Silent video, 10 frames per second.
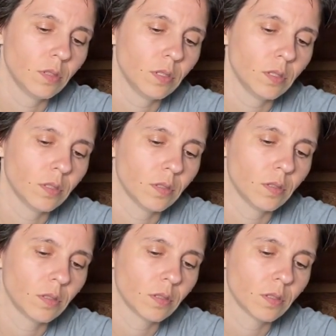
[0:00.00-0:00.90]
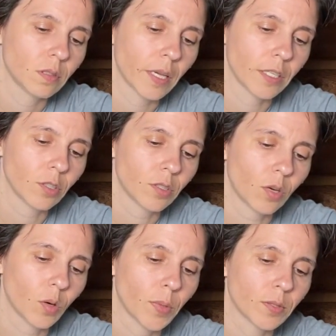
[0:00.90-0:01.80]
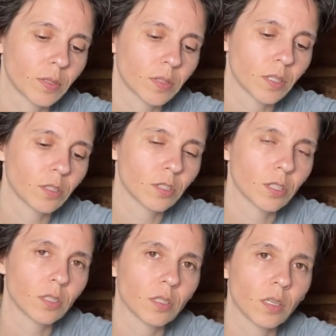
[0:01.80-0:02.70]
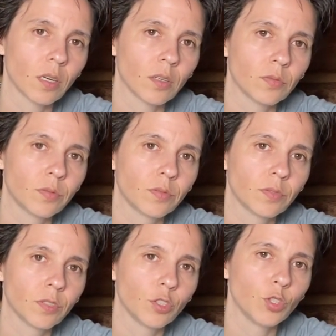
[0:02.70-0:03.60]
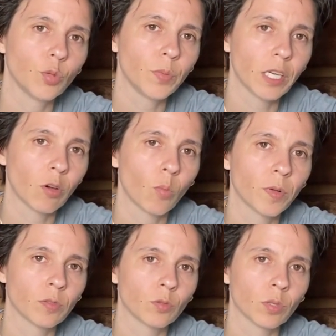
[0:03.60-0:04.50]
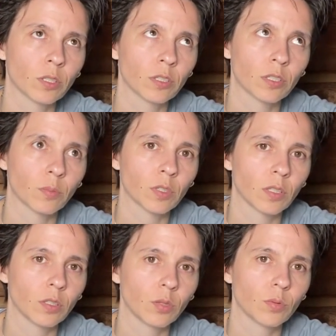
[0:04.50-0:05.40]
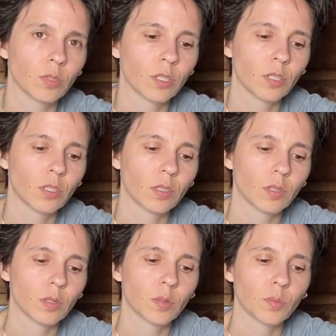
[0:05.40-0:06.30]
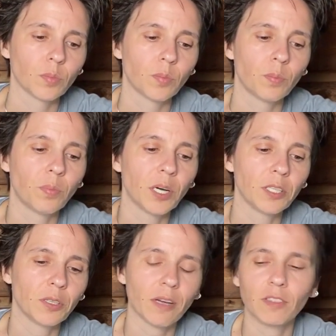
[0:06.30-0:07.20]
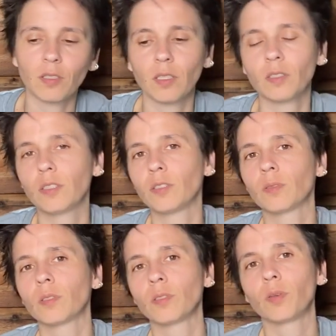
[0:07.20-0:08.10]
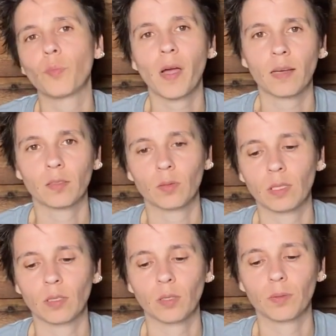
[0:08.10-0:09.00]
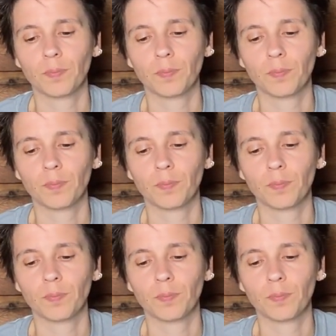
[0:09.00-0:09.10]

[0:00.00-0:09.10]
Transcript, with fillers: you know about this energy of you being open towards something new. But you have the tendency to turn your back to it though.